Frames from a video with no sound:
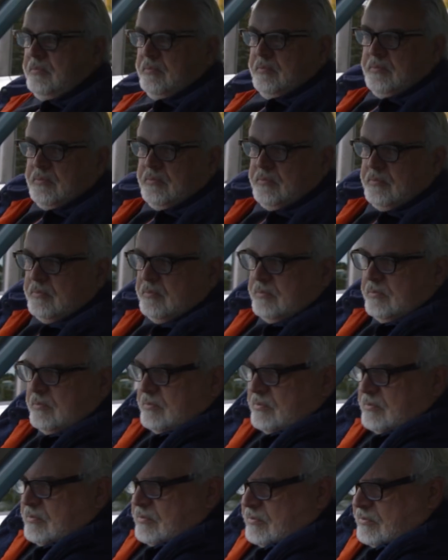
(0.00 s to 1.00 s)

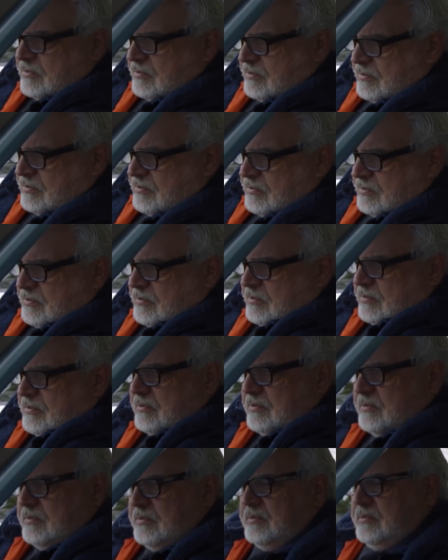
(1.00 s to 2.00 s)

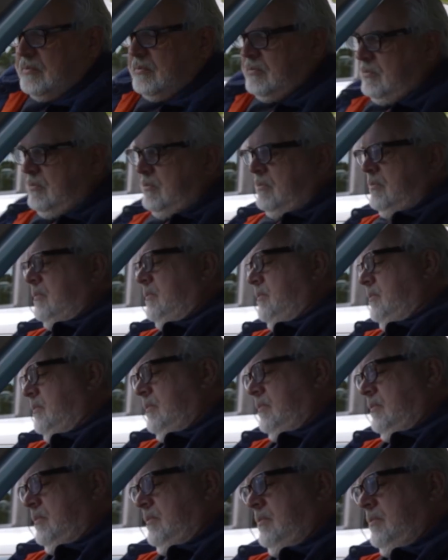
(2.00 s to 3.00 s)

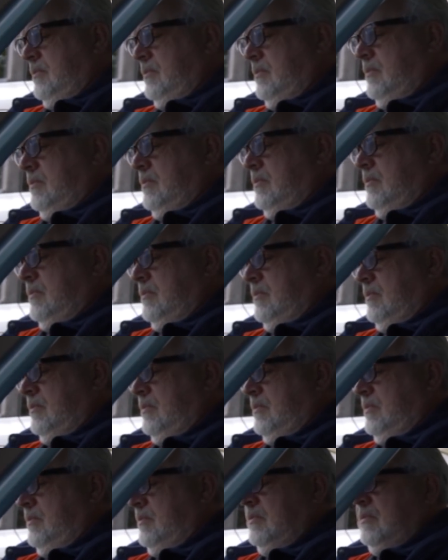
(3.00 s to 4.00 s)

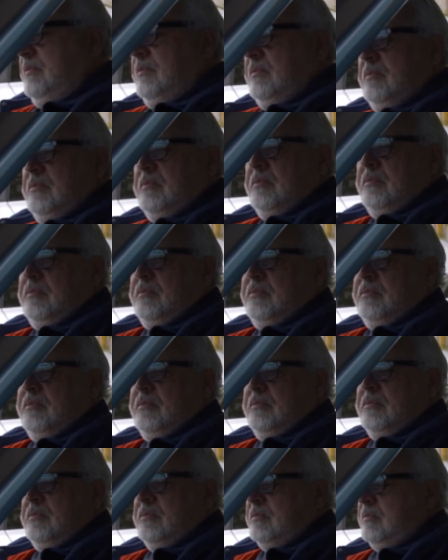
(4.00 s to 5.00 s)

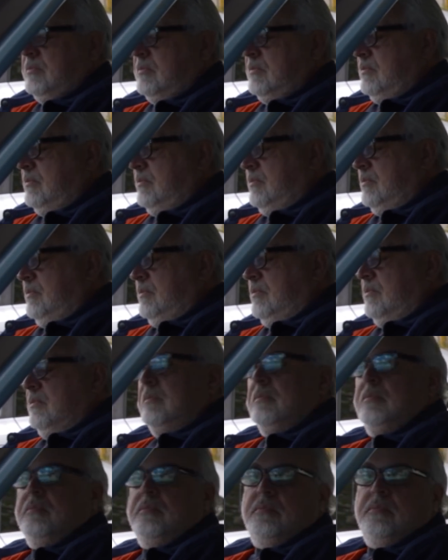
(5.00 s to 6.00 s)

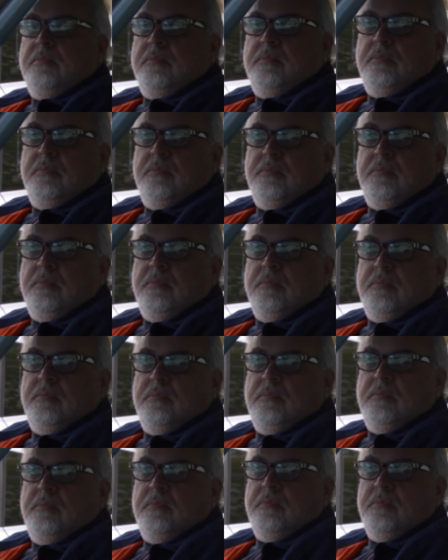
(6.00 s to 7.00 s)

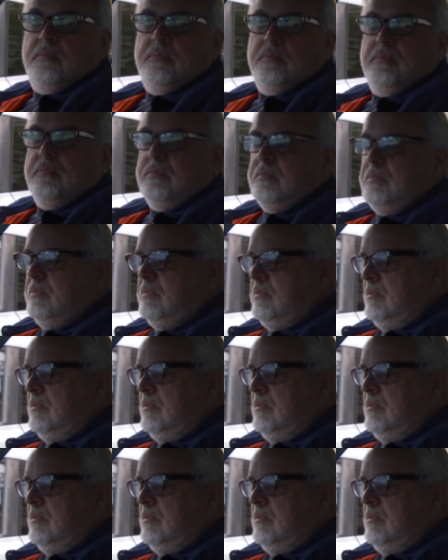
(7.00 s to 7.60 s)
(not speaking)